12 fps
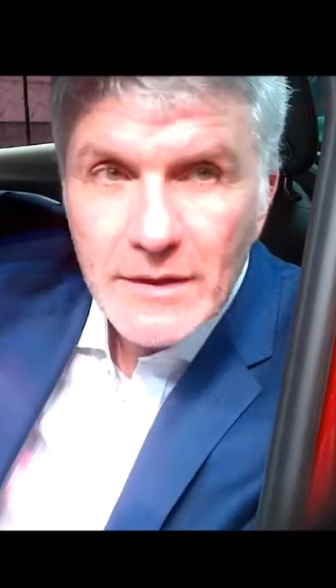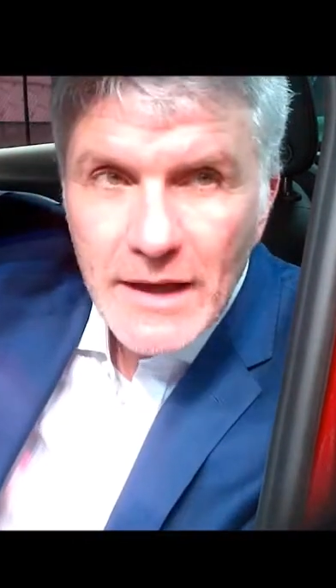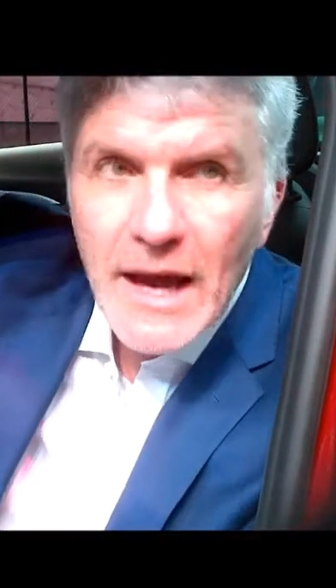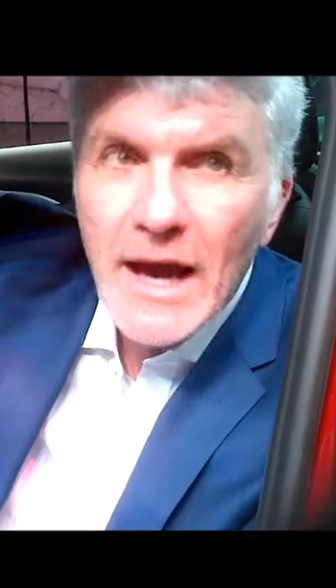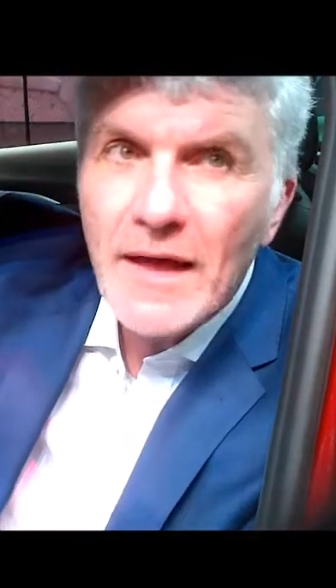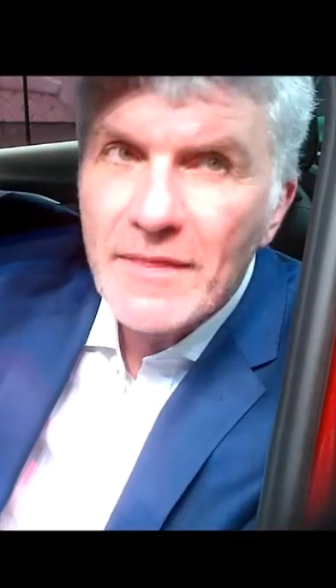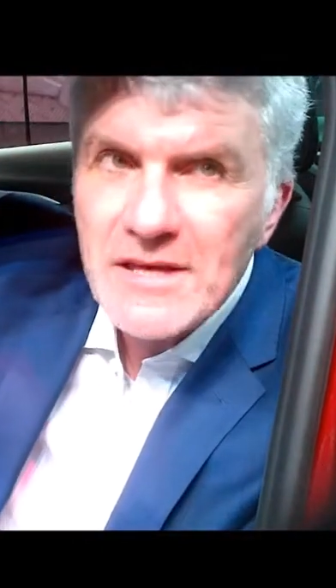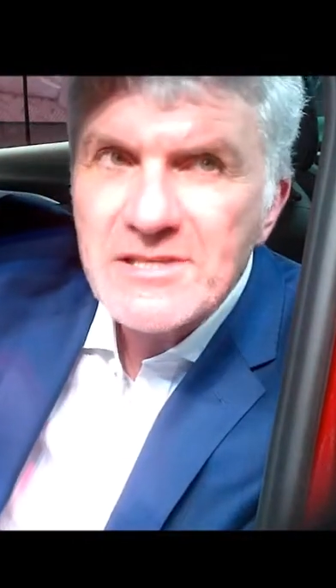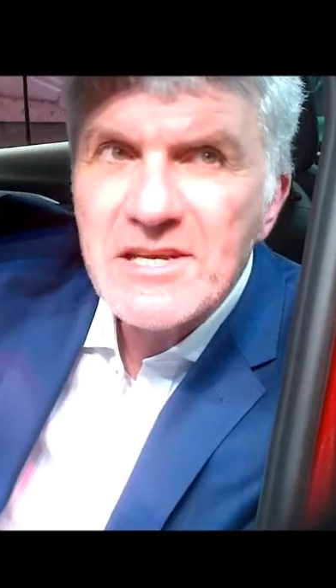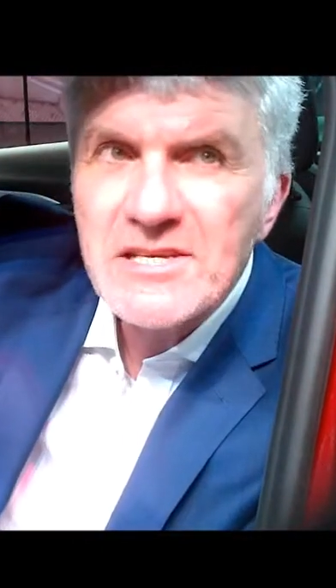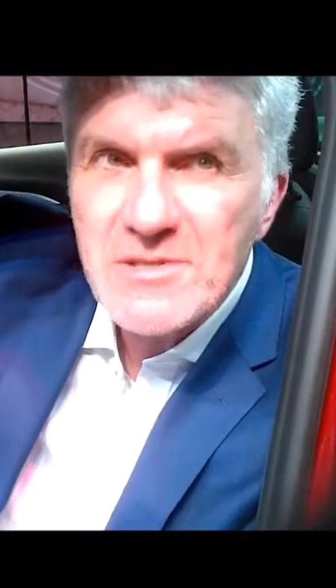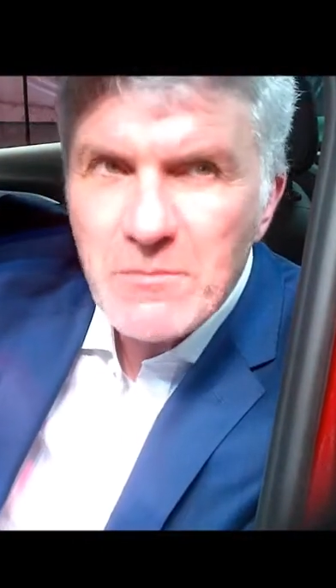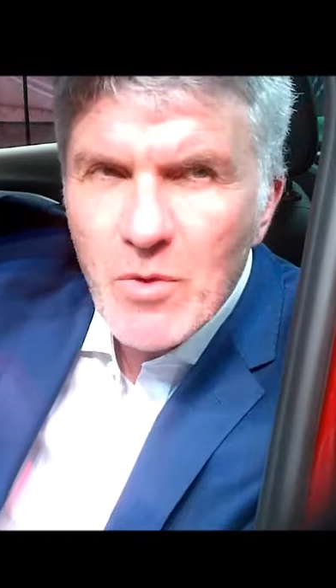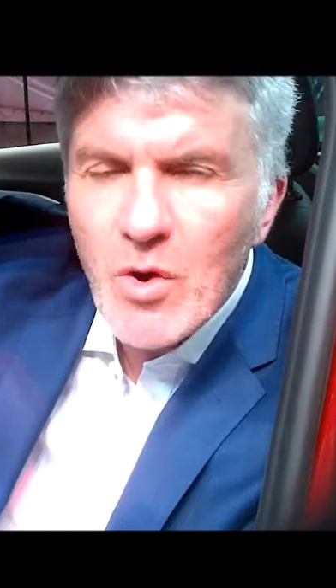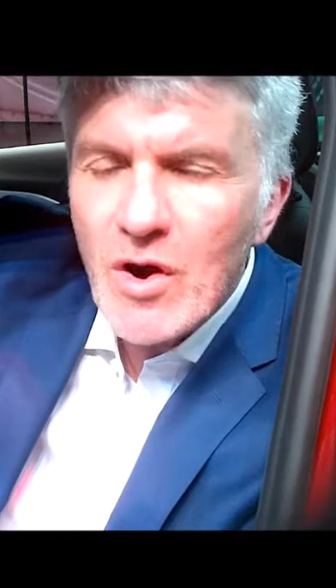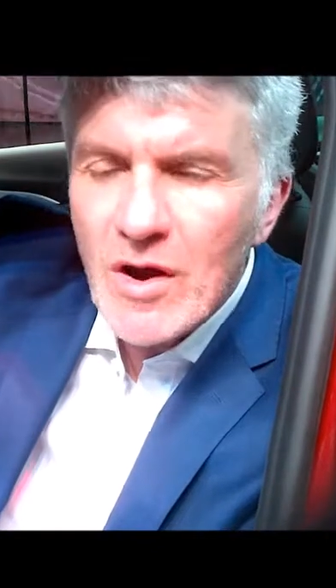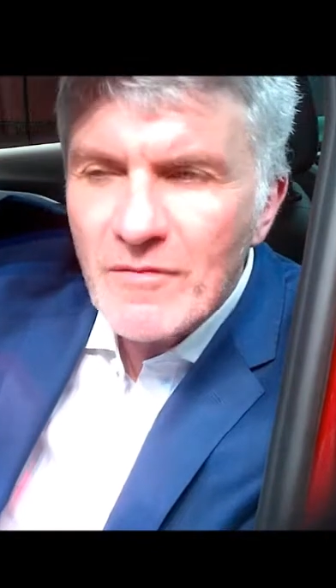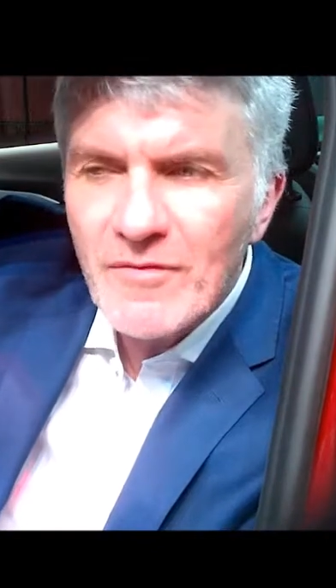Yeah, this is
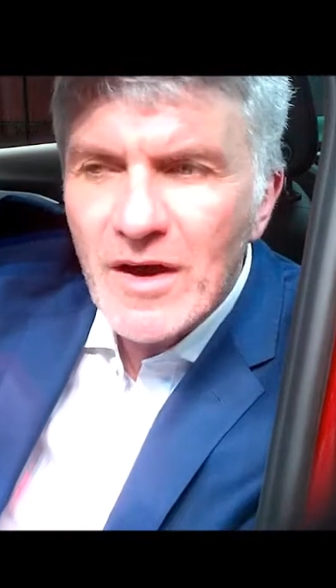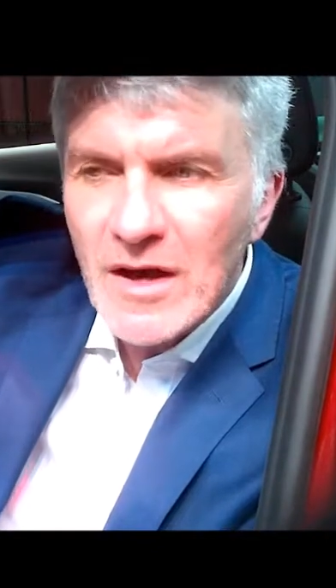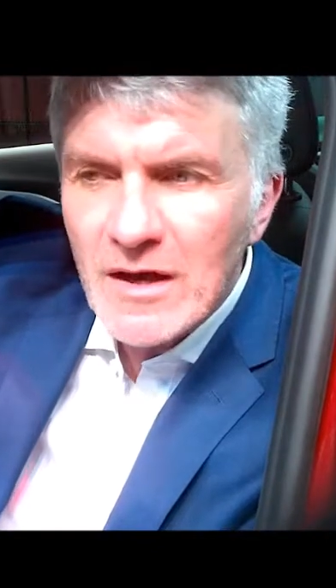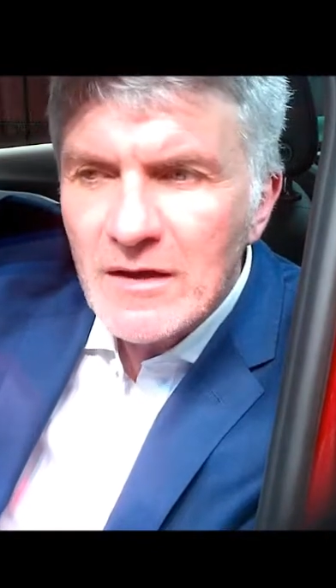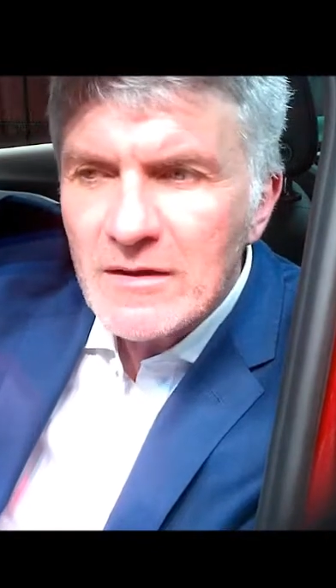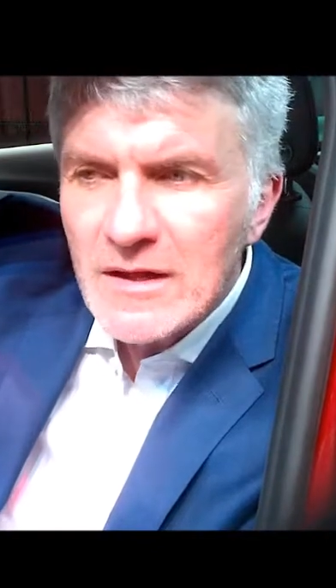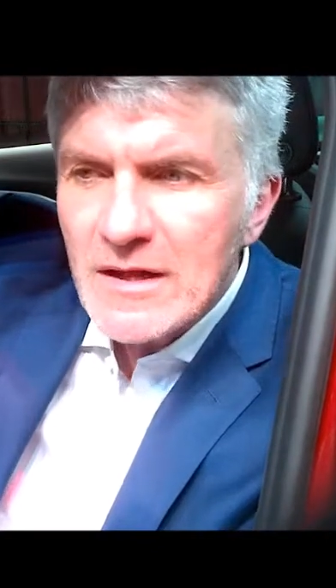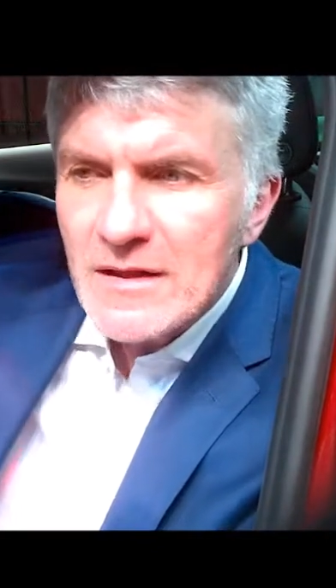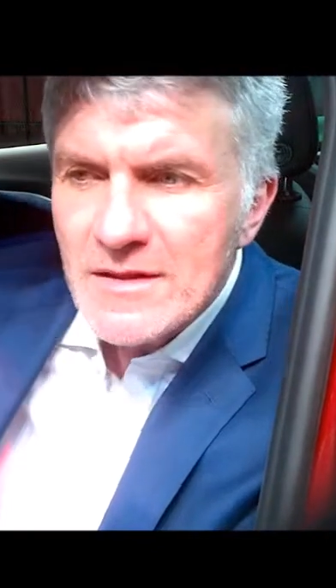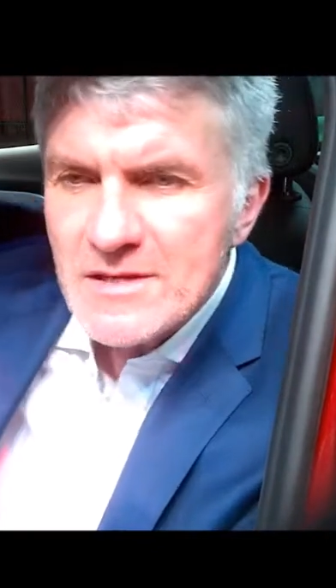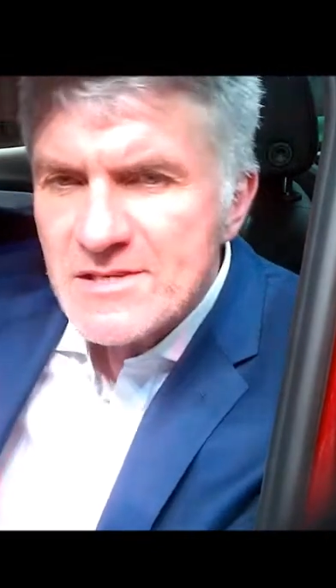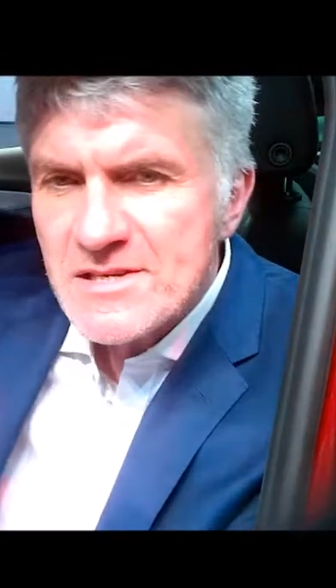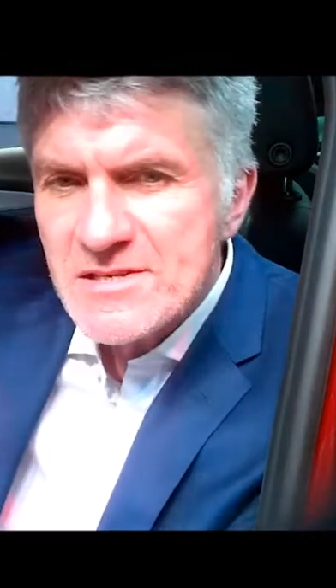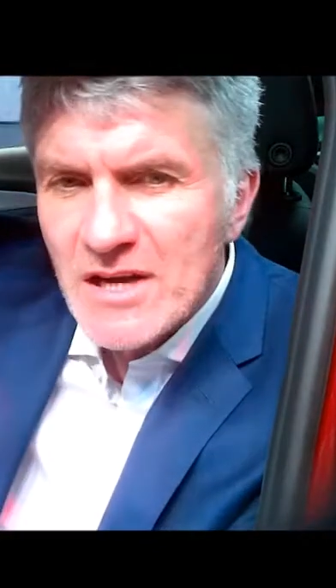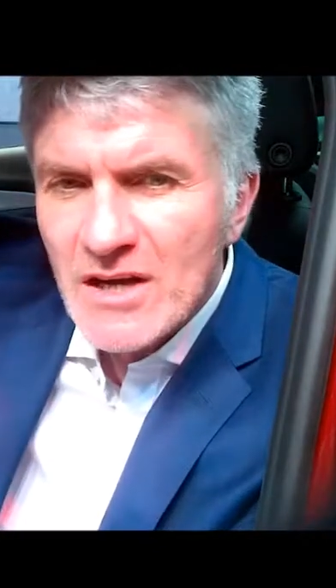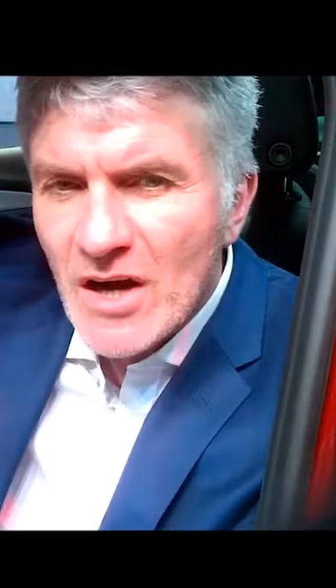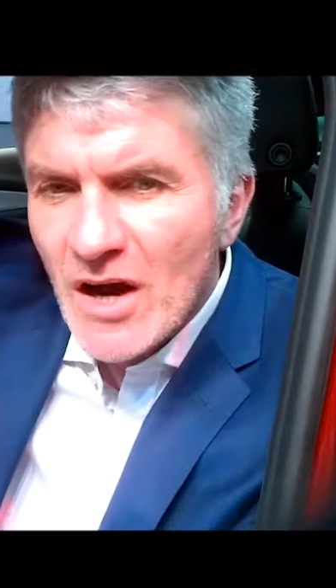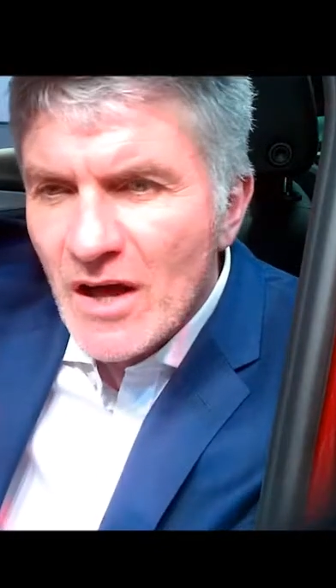this is a
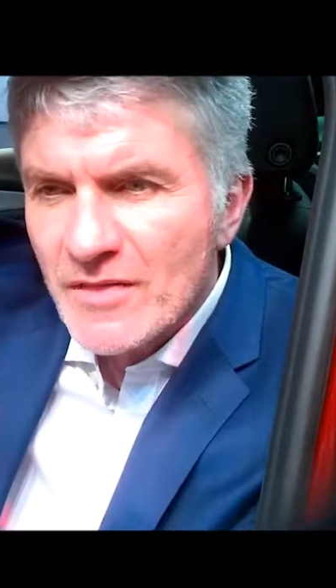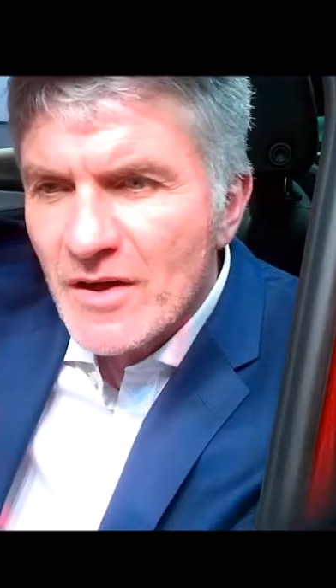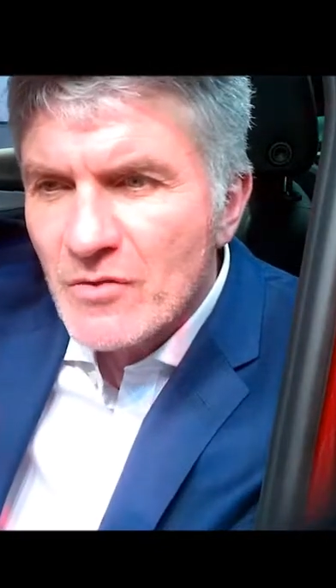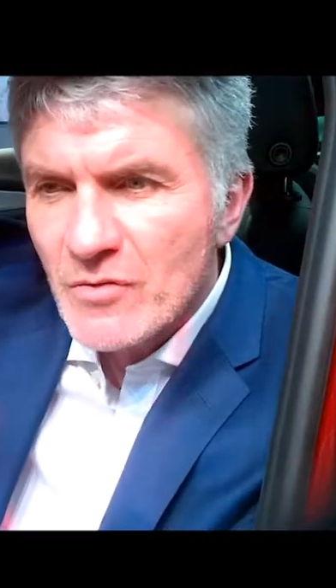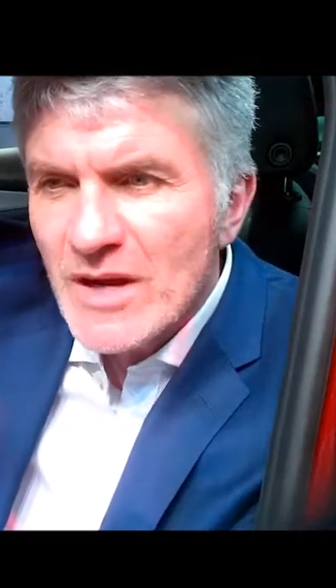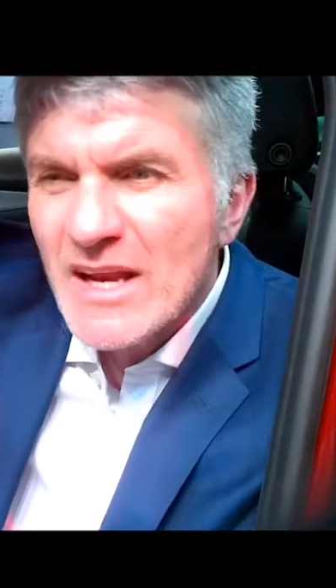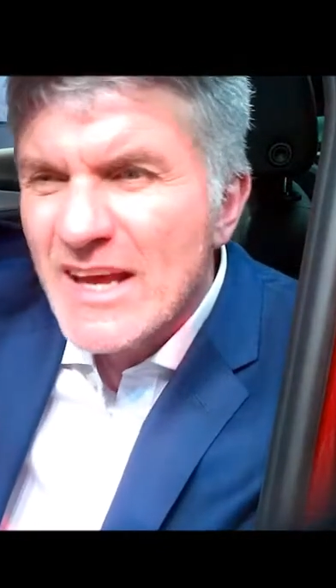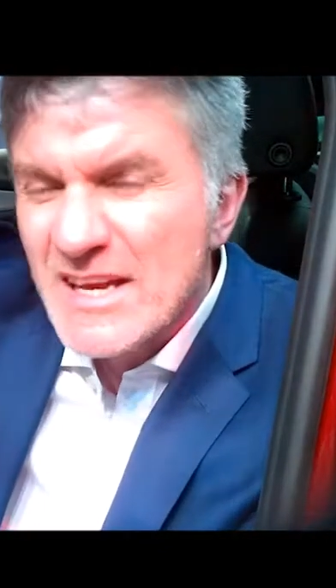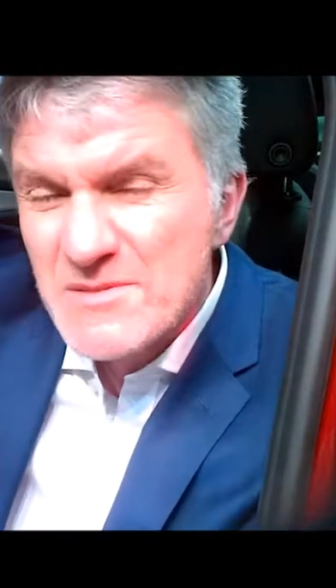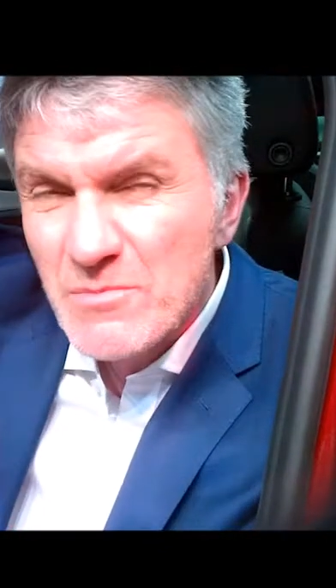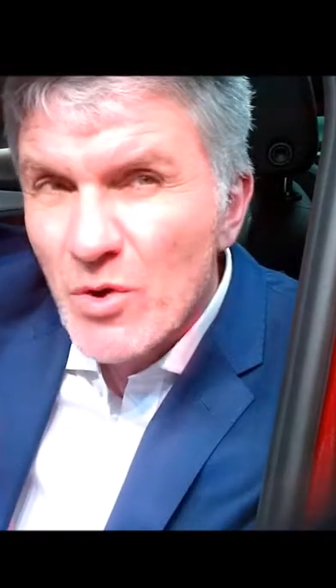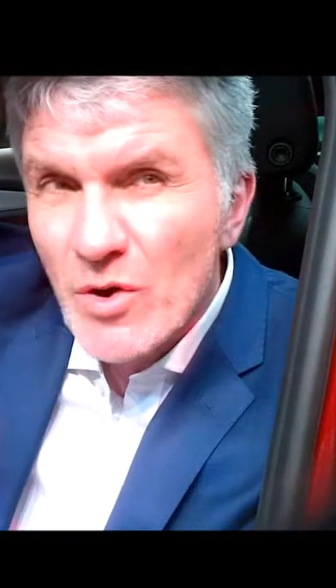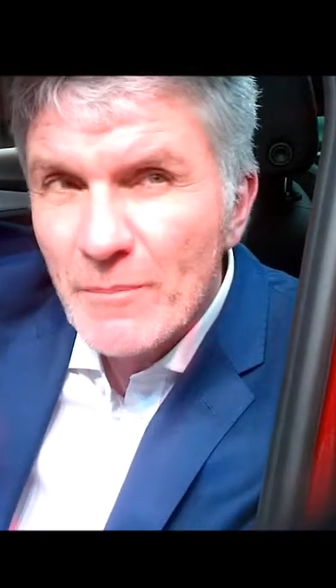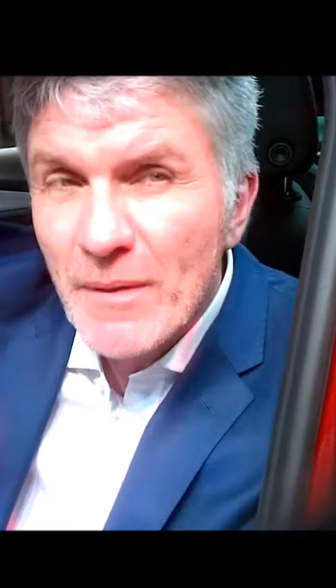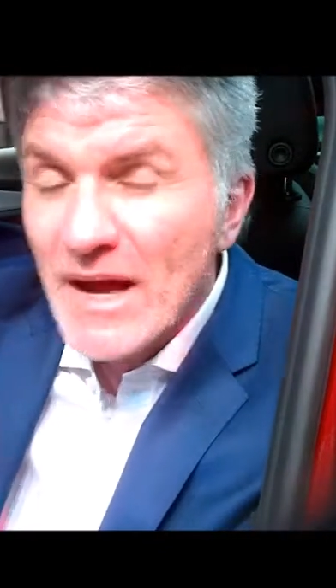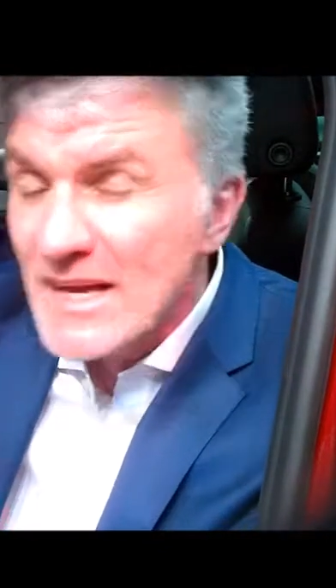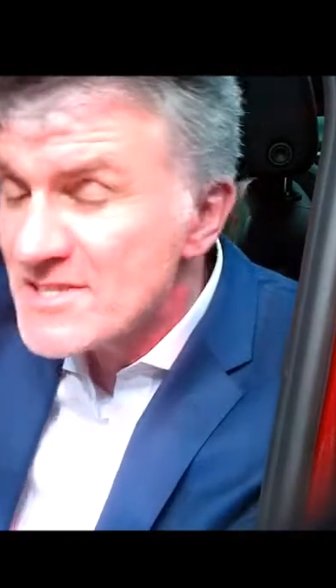car that really is more about,